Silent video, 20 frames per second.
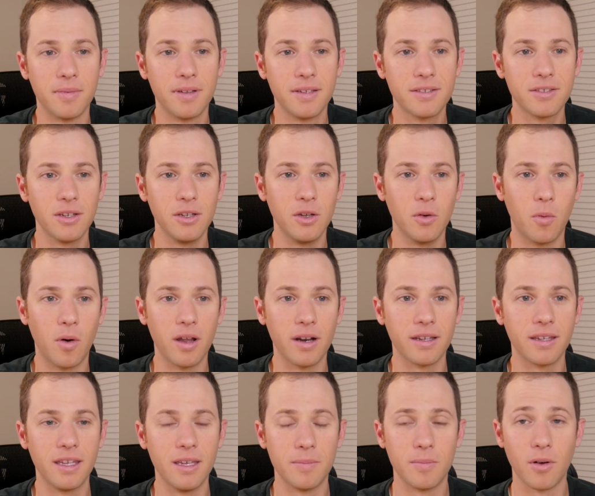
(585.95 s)
So you want
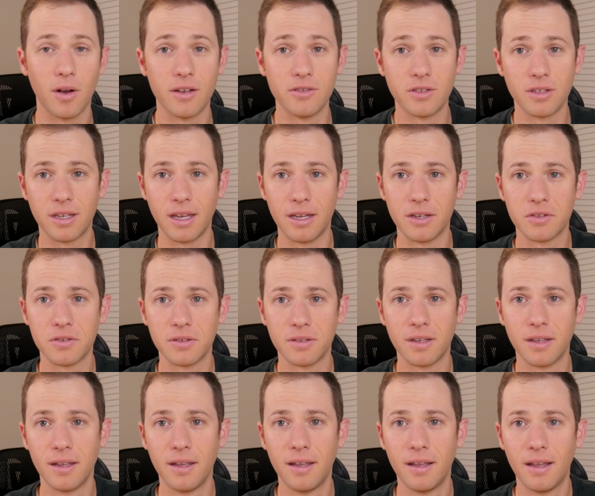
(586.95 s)
to keep your
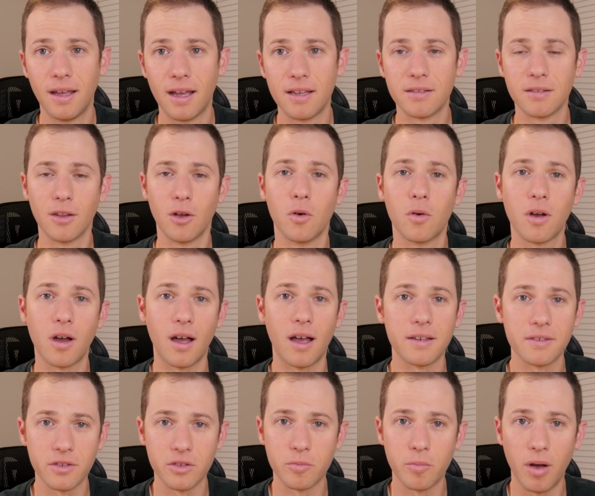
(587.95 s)
education as low
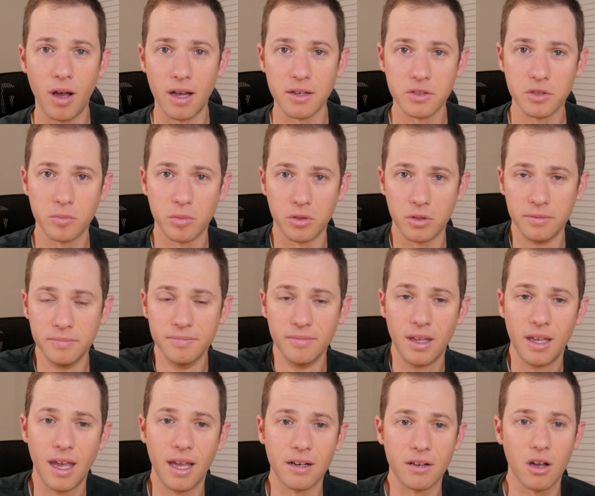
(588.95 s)
cost as possible.
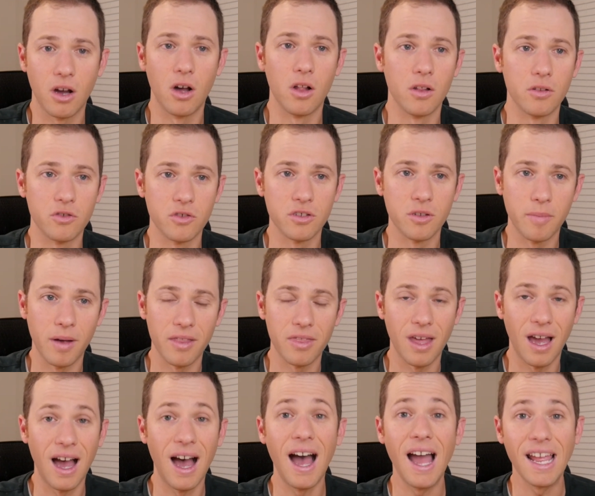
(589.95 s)
And college is about
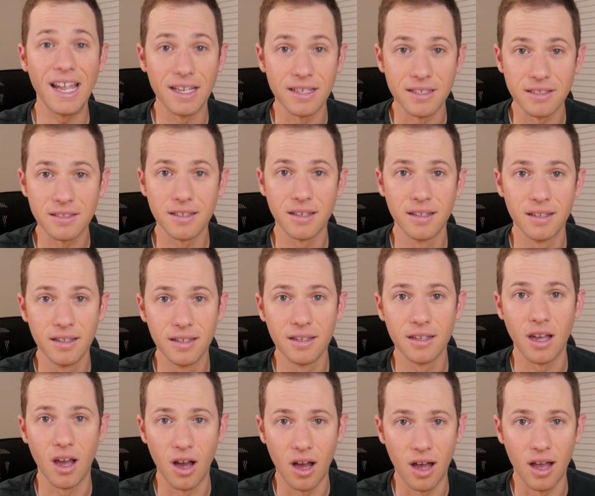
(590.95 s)
the highest
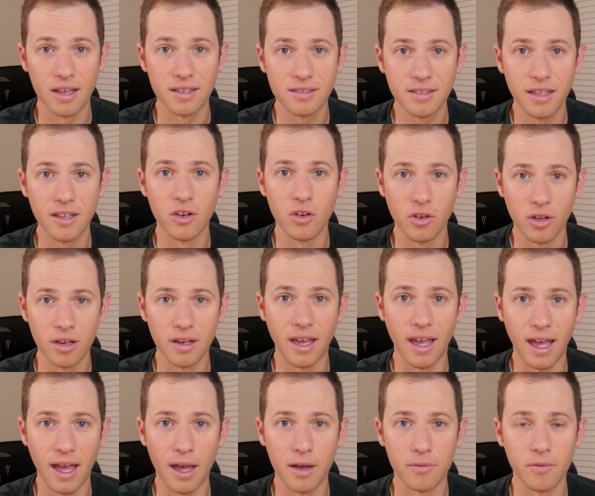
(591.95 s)
cost that you're going to
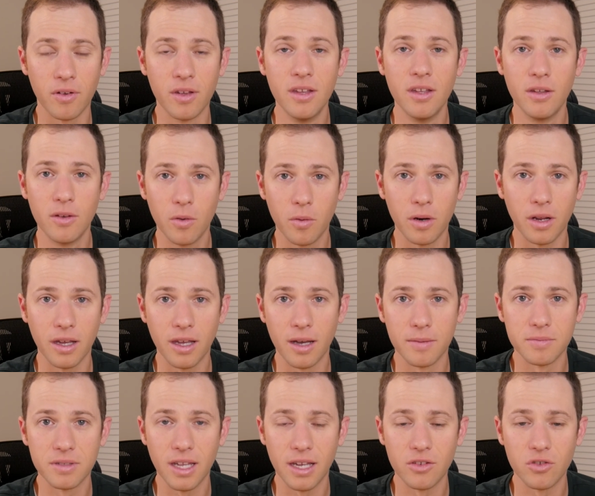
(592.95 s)
have when it
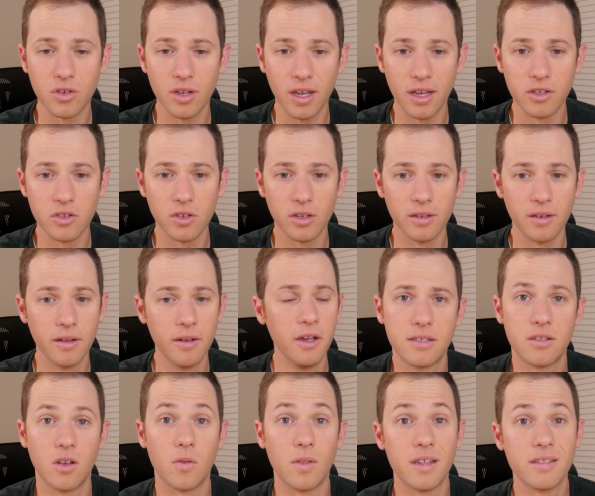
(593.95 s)
comes to education.
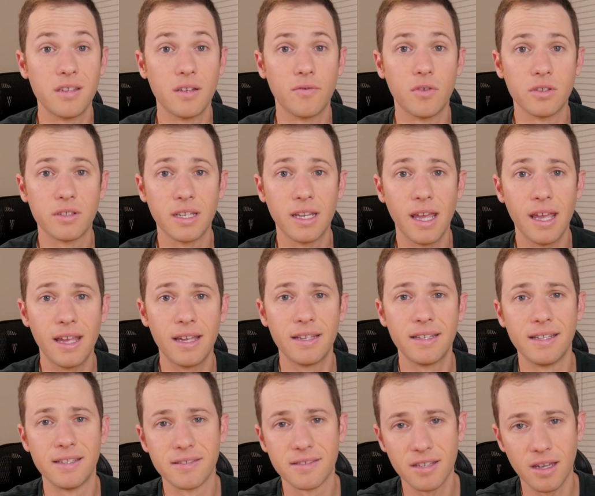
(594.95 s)
So that's it for today.
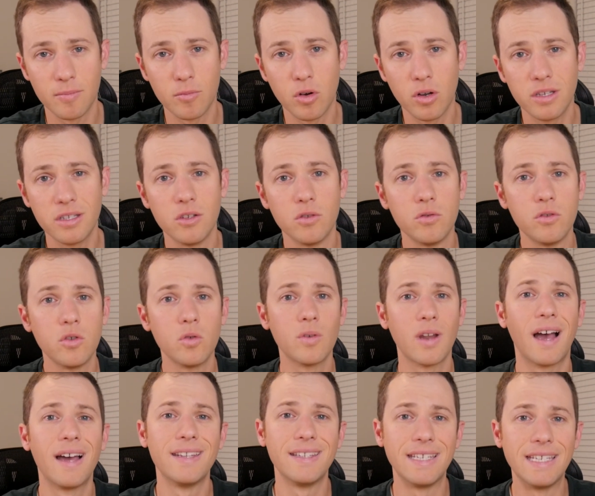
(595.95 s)
In summary, you do
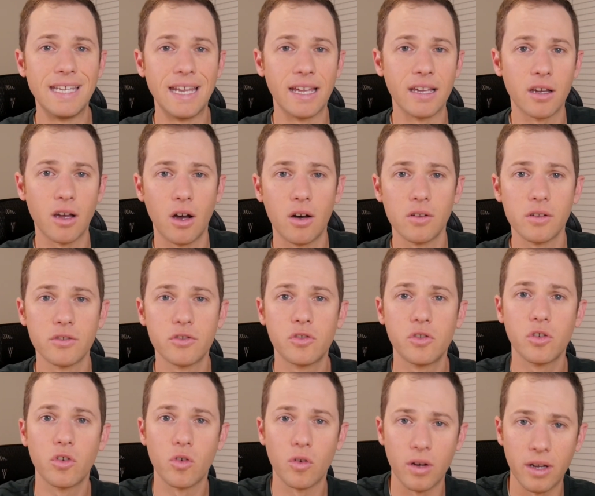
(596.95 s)
not need a college
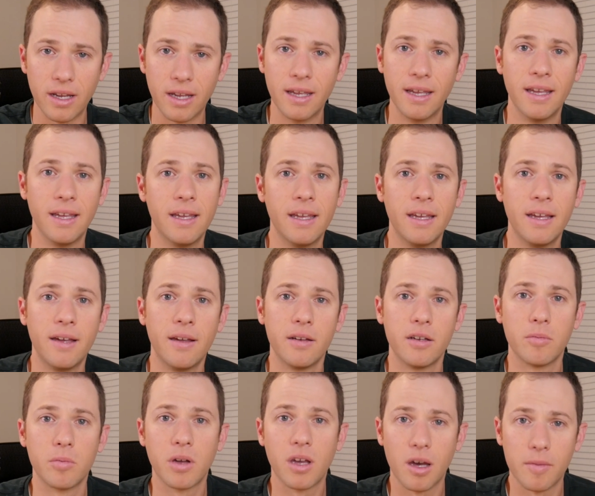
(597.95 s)
degree
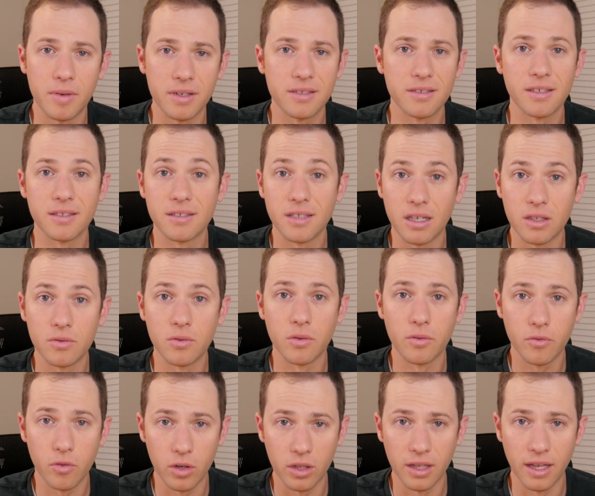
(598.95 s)
to become a successful
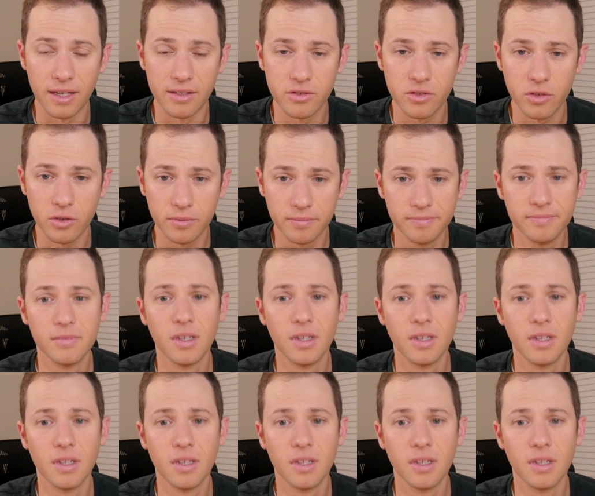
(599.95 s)
freelancer.